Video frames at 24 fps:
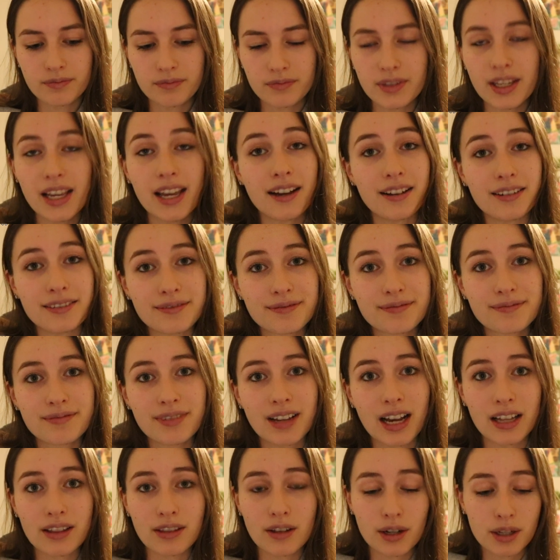yeah,
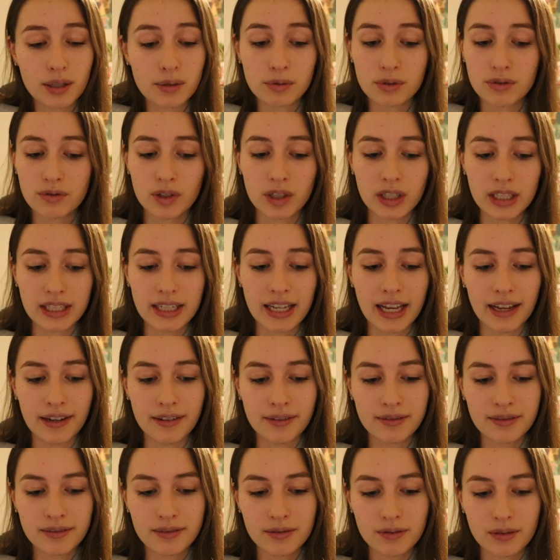I thought he was fully dead.
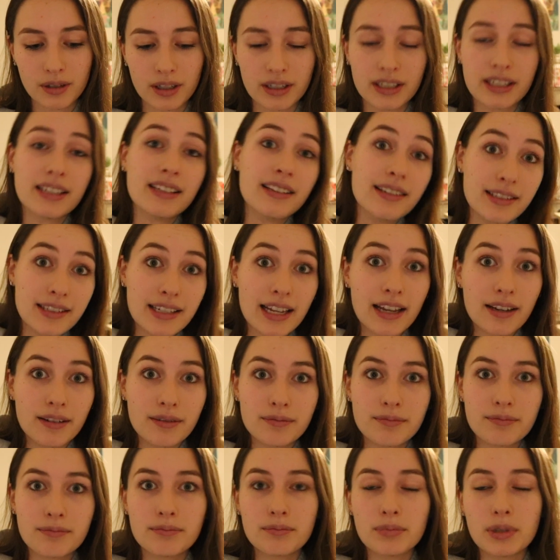Now, he is dead,
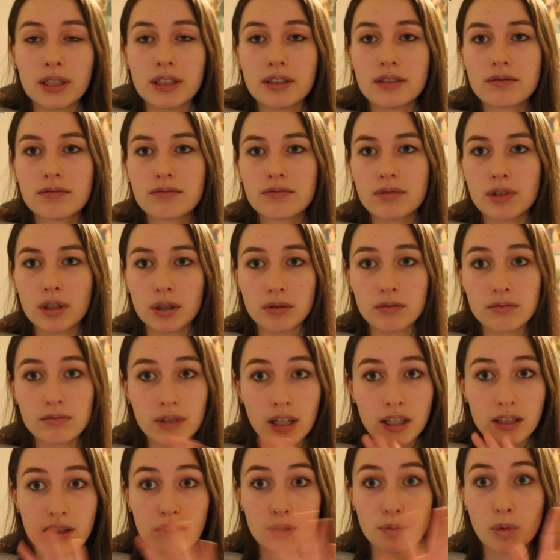but
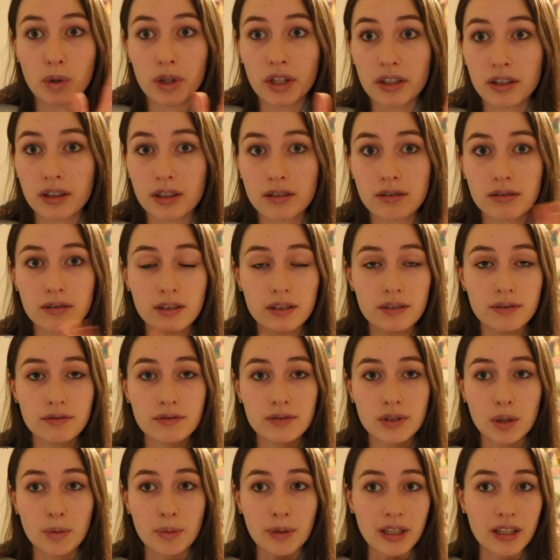that's a spoiler if
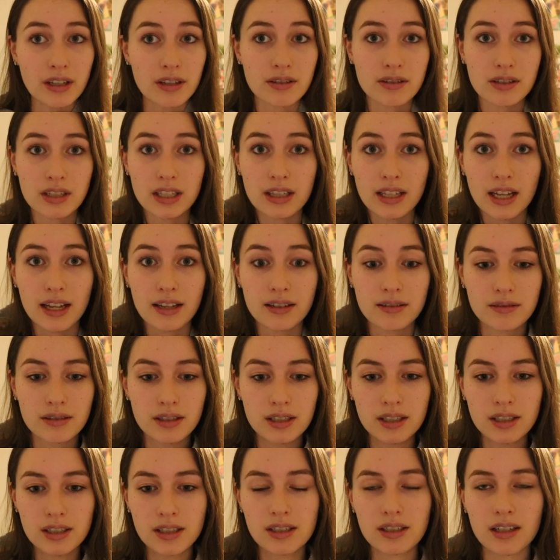nobody has seen that.
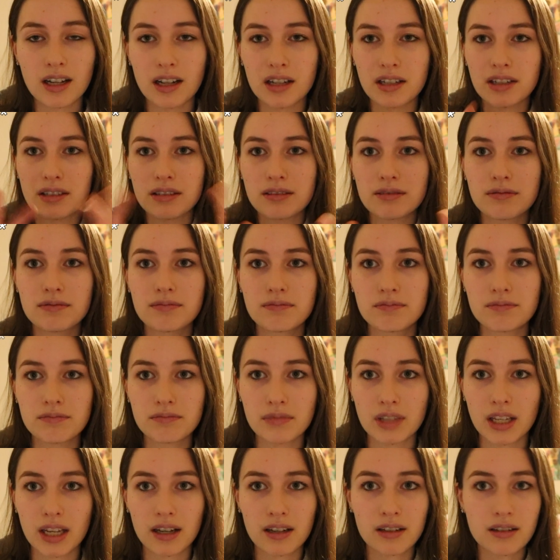
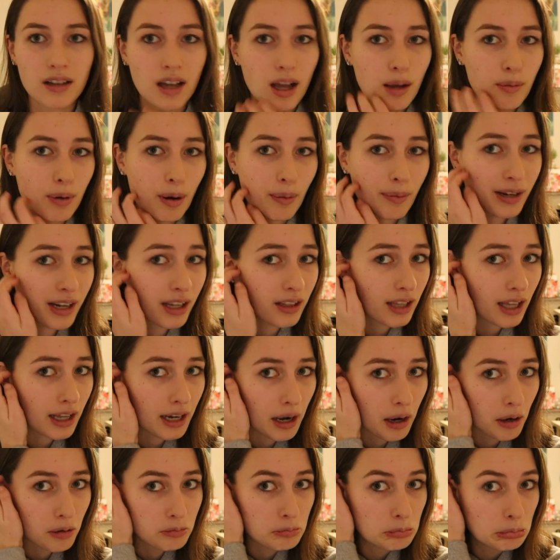I'll probably cut that
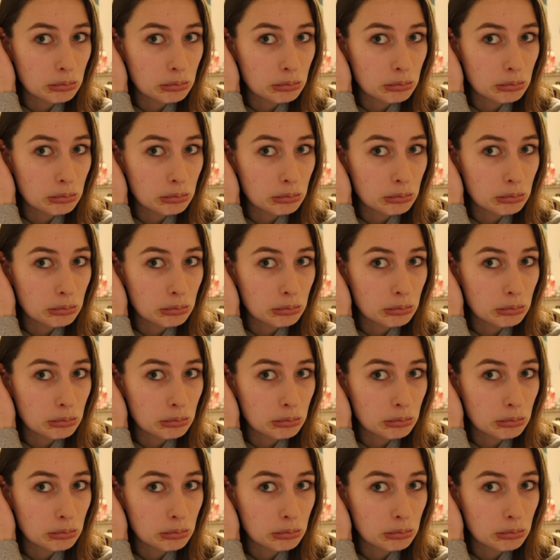out.